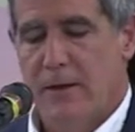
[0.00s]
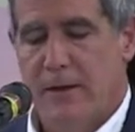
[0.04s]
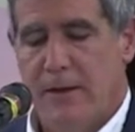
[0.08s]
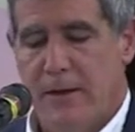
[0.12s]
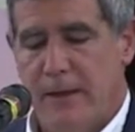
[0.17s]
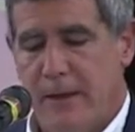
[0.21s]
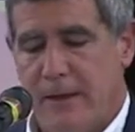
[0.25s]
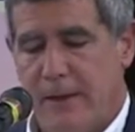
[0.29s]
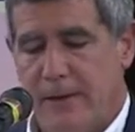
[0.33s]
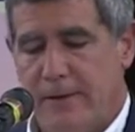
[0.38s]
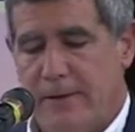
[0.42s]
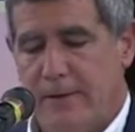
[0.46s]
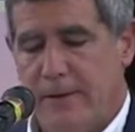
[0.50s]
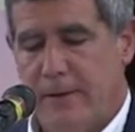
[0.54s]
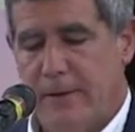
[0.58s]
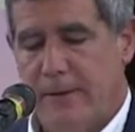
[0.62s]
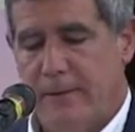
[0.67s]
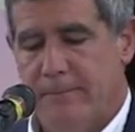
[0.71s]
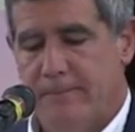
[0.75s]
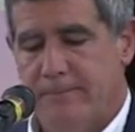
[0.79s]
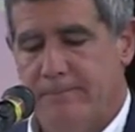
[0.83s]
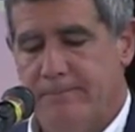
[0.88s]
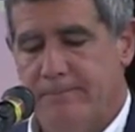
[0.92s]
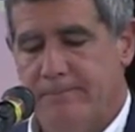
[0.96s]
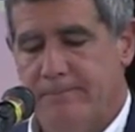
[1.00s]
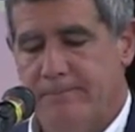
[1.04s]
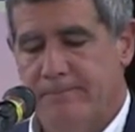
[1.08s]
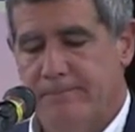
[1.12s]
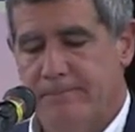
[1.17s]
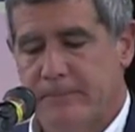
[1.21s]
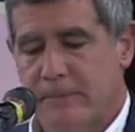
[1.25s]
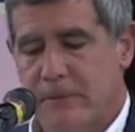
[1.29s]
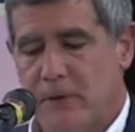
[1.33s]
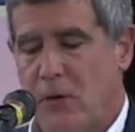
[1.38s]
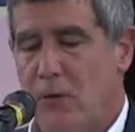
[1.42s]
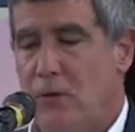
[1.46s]
And, um,
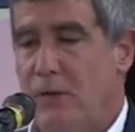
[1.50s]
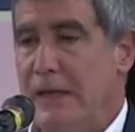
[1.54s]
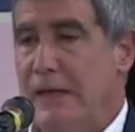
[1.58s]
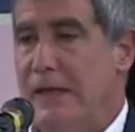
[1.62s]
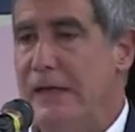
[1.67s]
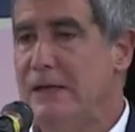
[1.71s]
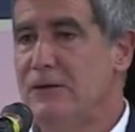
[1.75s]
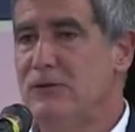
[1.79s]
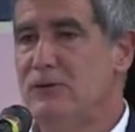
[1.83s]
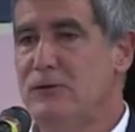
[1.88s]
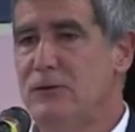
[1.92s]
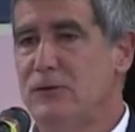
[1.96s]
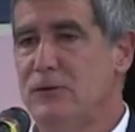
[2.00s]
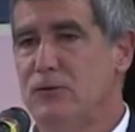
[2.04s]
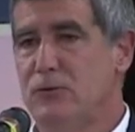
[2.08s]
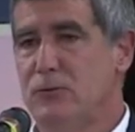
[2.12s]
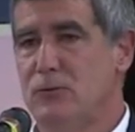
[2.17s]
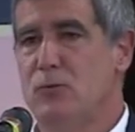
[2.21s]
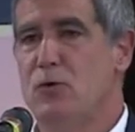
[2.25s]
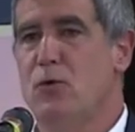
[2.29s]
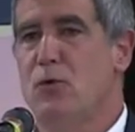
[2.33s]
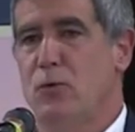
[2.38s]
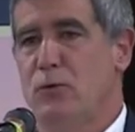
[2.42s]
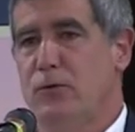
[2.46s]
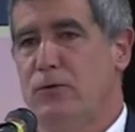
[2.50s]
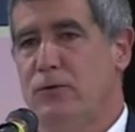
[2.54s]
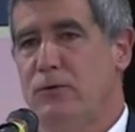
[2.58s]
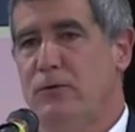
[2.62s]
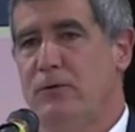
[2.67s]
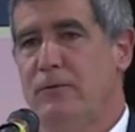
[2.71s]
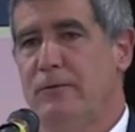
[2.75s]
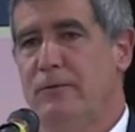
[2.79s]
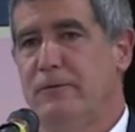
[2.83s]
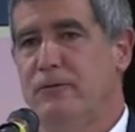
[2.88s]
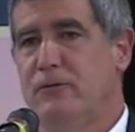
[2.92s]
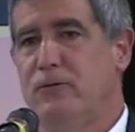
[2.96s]
you know, the easiest route
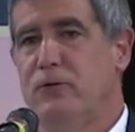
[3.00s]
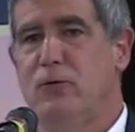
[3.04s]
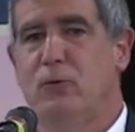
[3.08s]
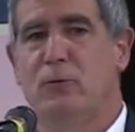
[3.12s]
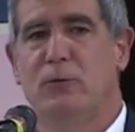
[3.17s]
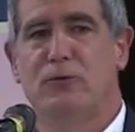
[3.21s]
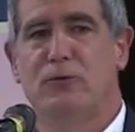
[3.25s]
to